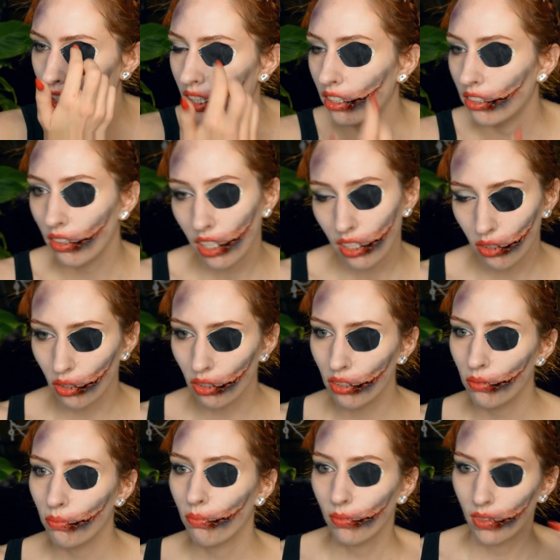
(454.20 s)
So that's good.
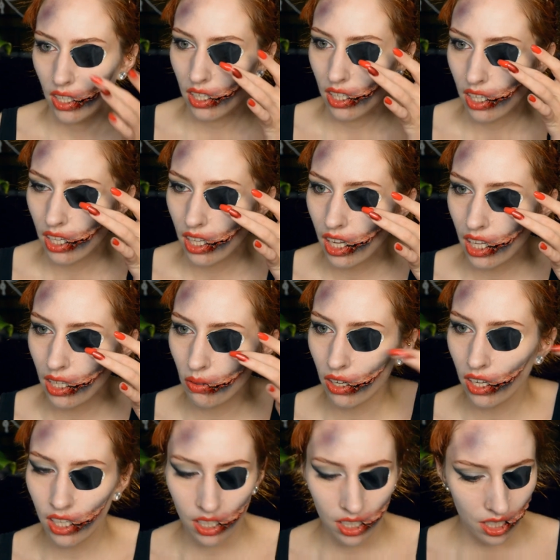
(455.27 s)

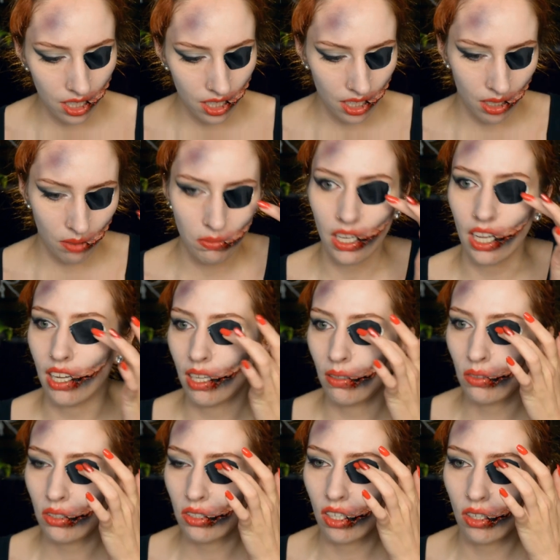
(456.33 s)
Anyway, um, yeah, I'm
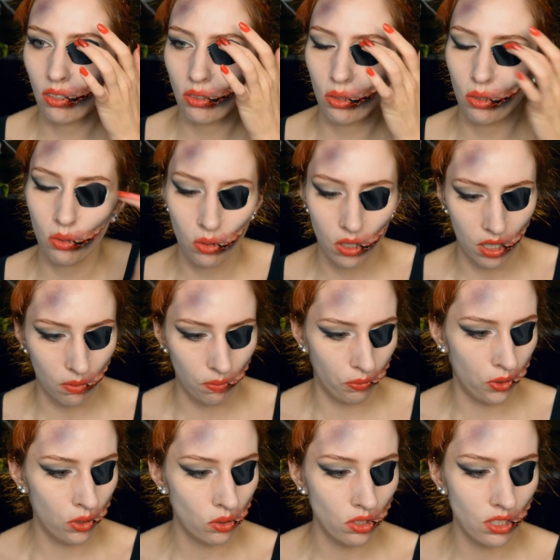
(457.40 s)
just going to
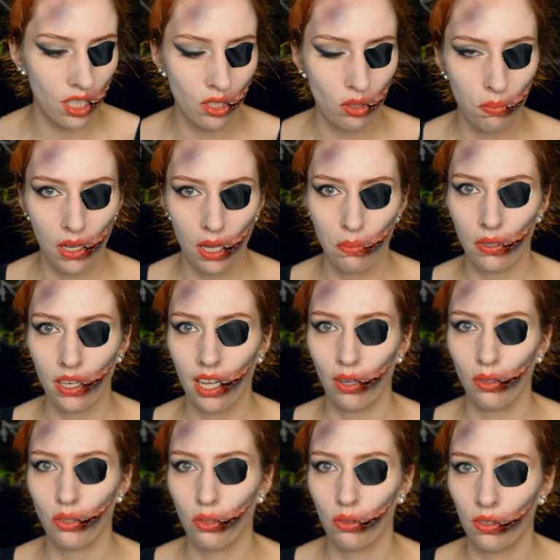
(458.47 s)
um, use tissue paper
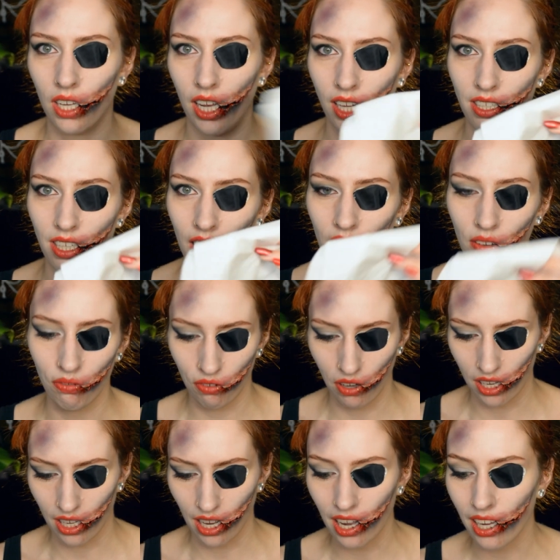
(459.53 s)
now to create a
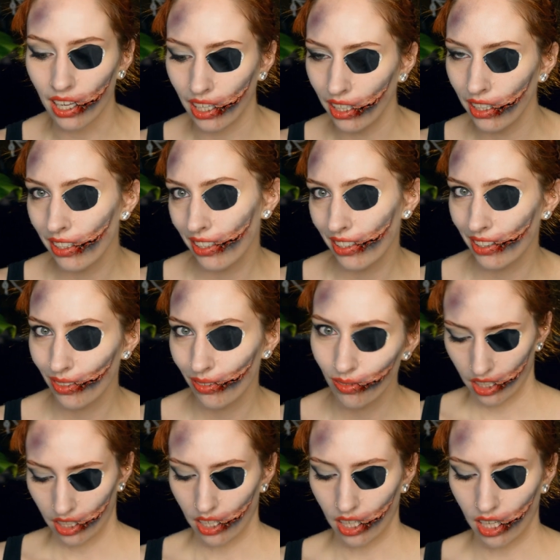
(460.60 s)
fake eyelid.
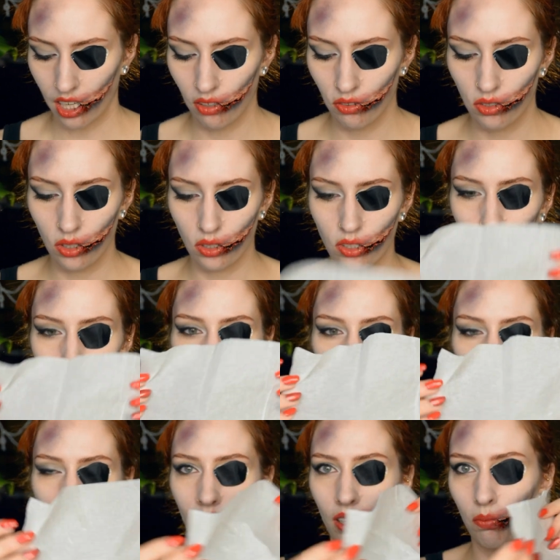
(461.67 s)
I've just,
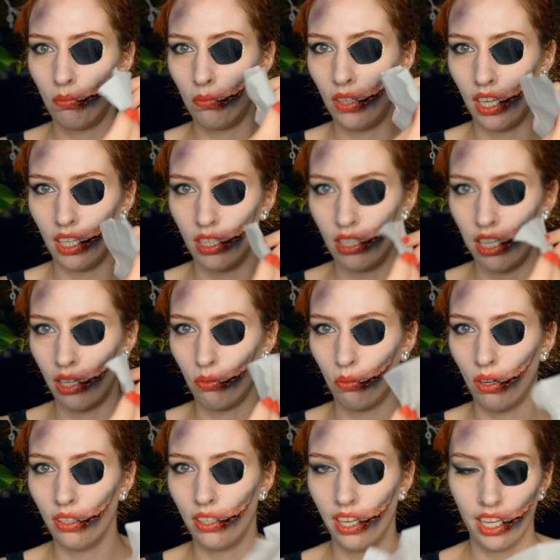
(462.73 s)
um, yeah, there's like
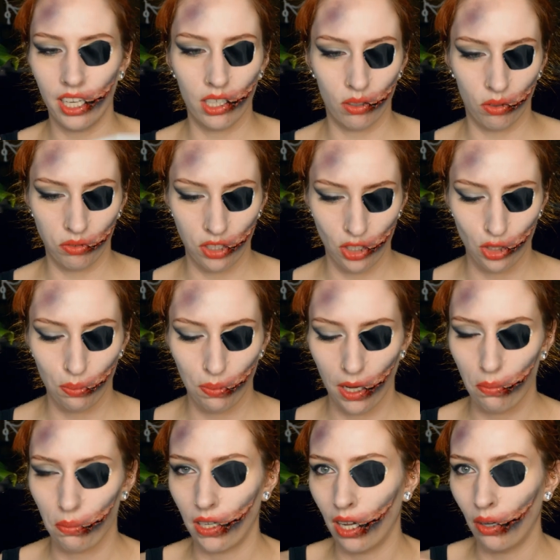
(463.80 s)
one layer of tissue
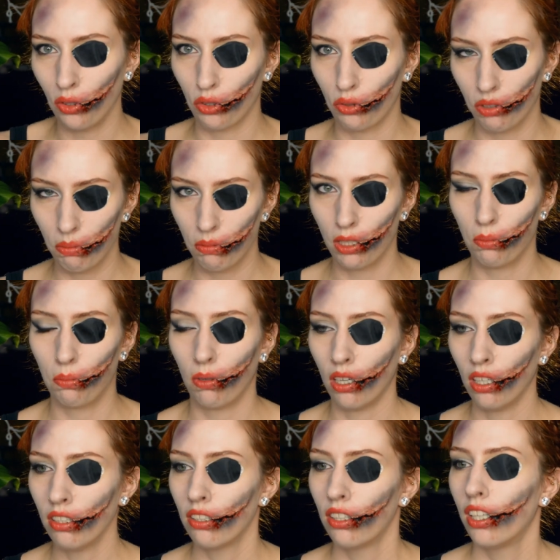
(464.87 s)
paper now, just ripped it
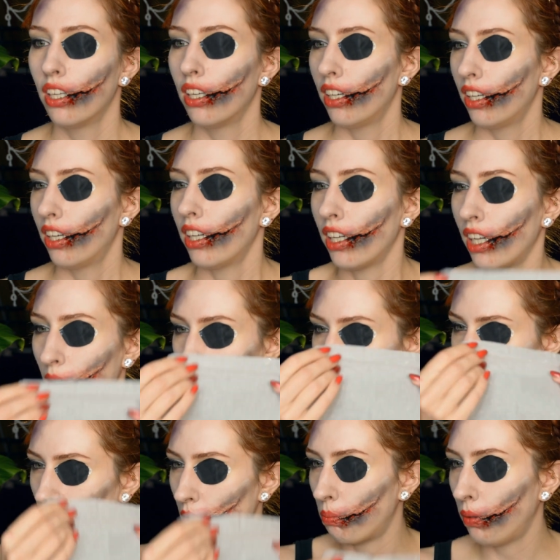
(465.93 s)
apart. And I'm
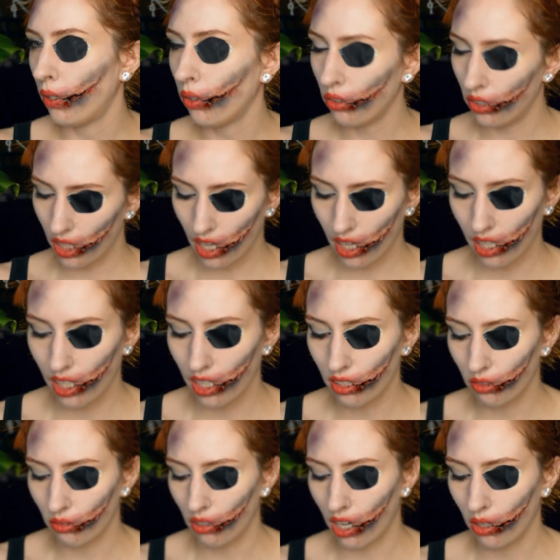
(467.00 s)
just gonna build the eyelid
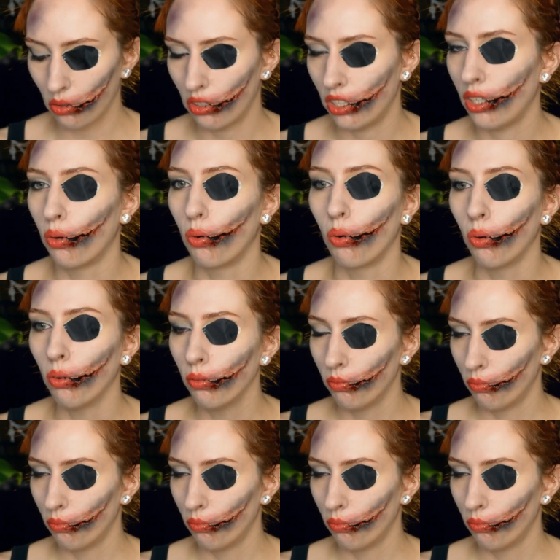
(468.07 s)
around the hole.